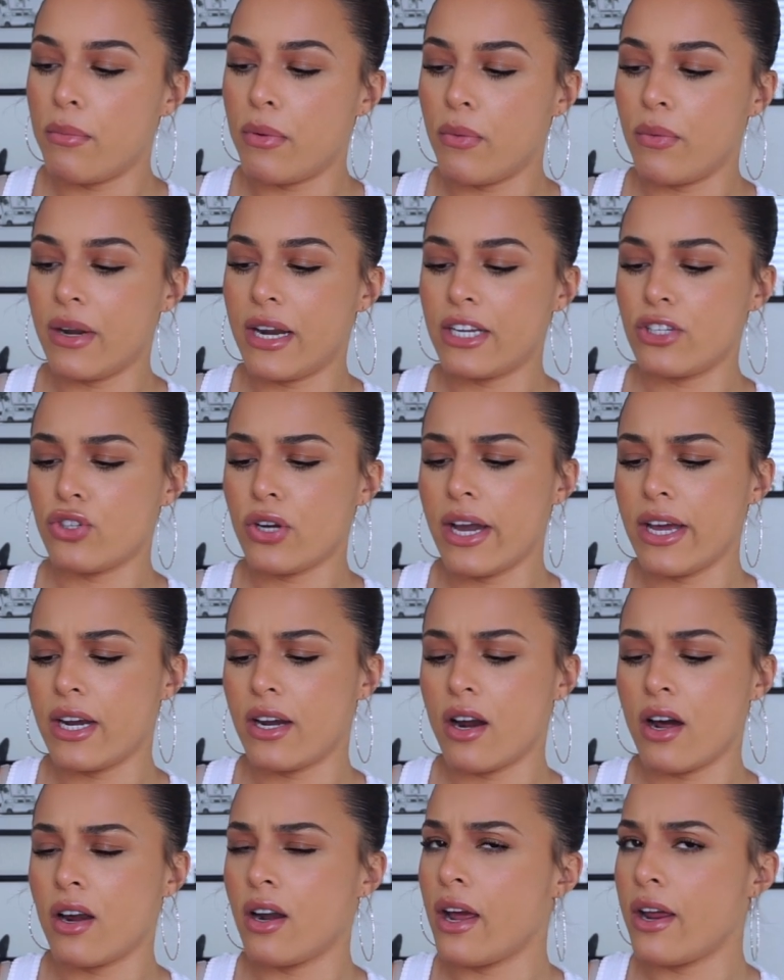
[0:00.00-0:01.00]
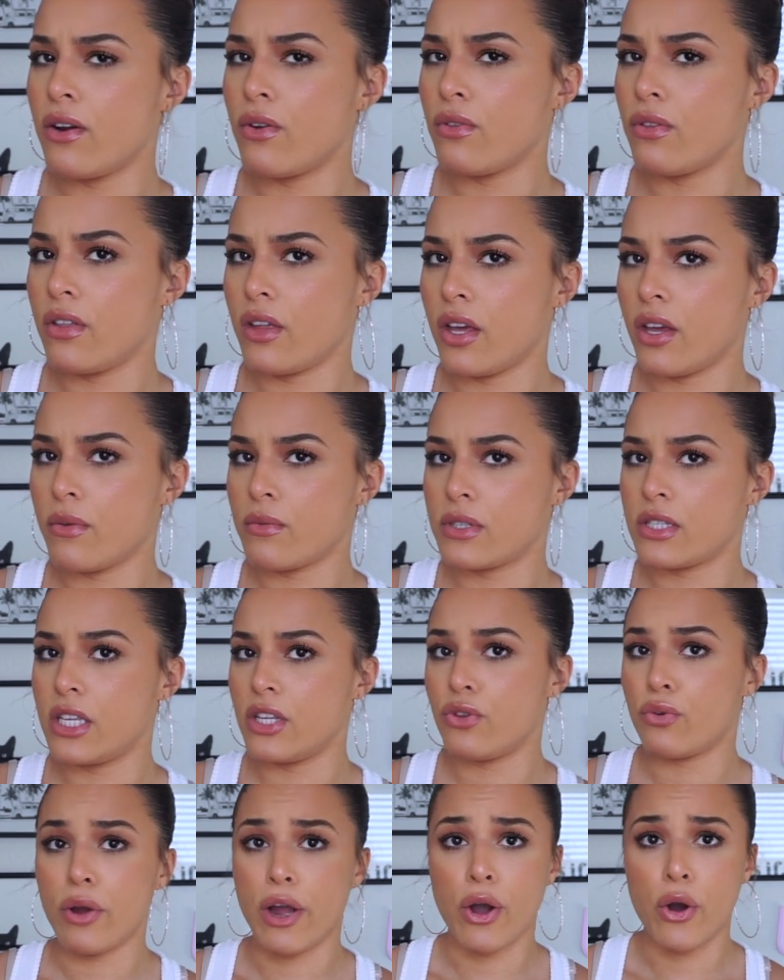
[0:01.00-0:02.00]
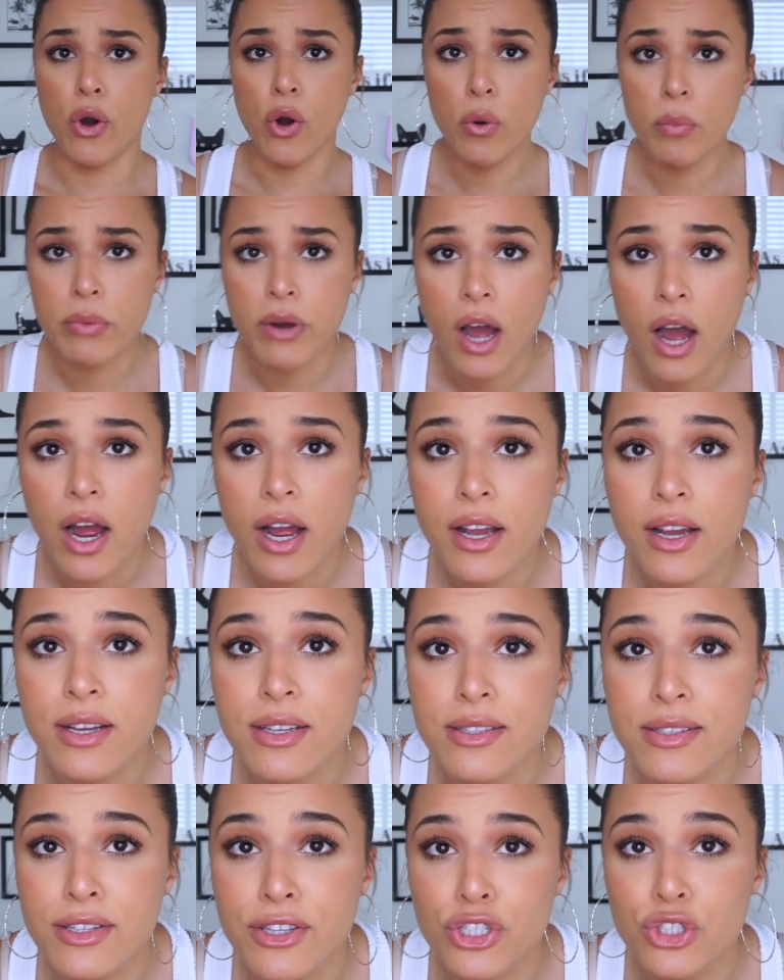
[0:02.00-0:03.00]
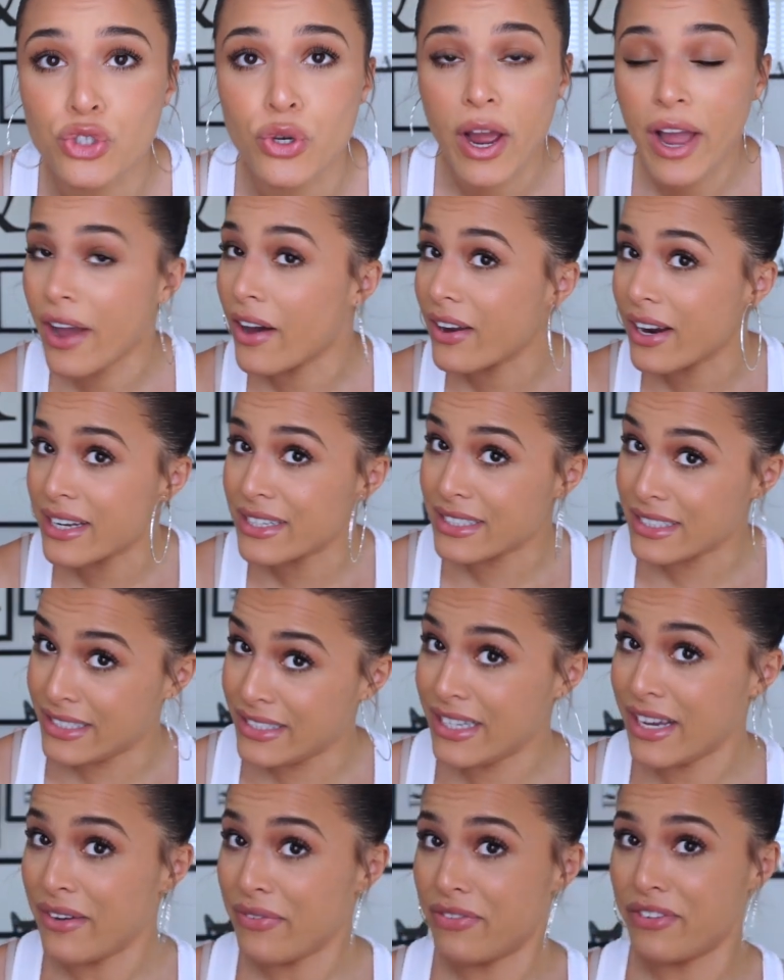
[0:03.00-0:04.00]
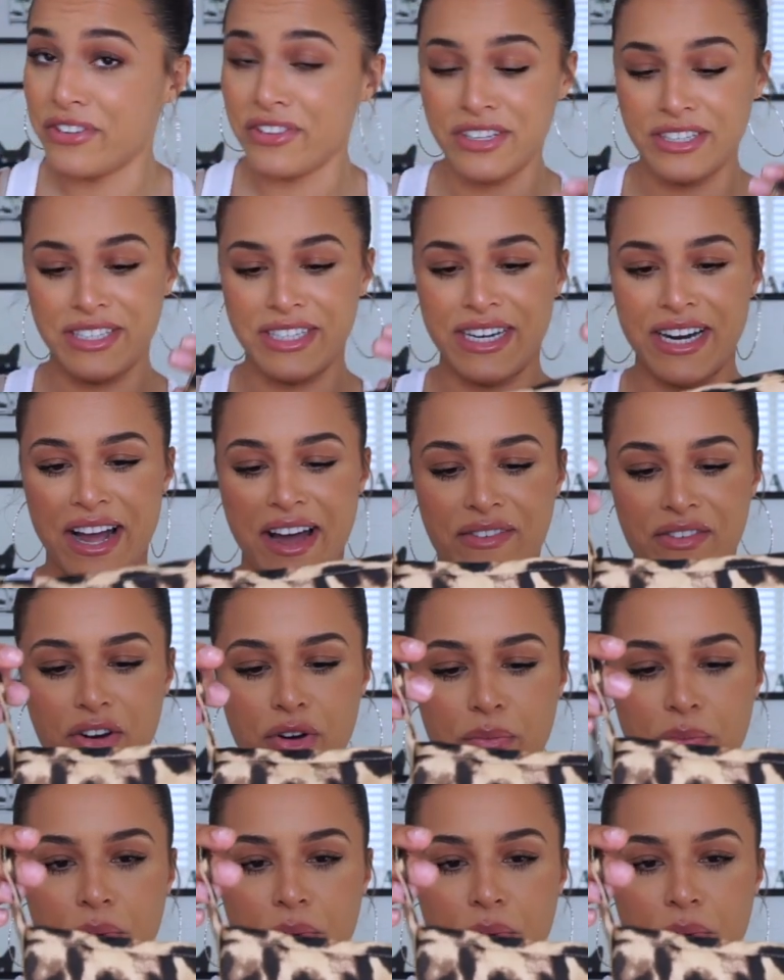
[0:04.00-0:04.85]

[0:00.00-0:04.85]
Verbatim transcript: but when I tried it on I don't think it was see-through I hope not because in the try-on I definitely didn't have on a